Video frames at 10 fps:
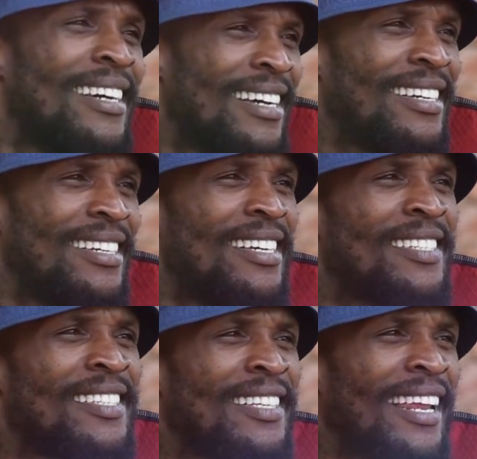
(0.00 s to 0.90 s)

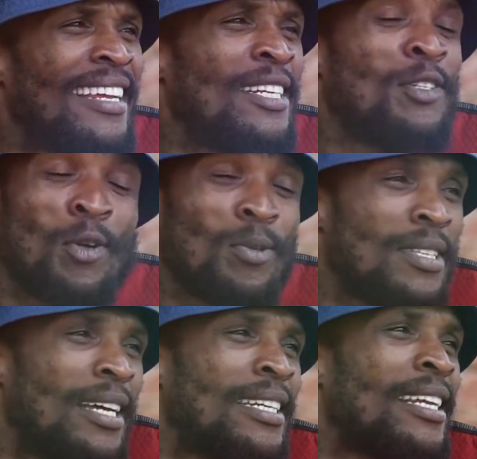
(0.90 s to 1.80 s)
It's great. It
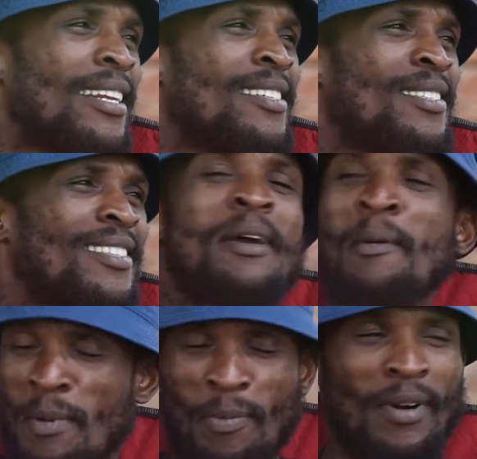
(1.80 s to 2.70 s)
shows that at least people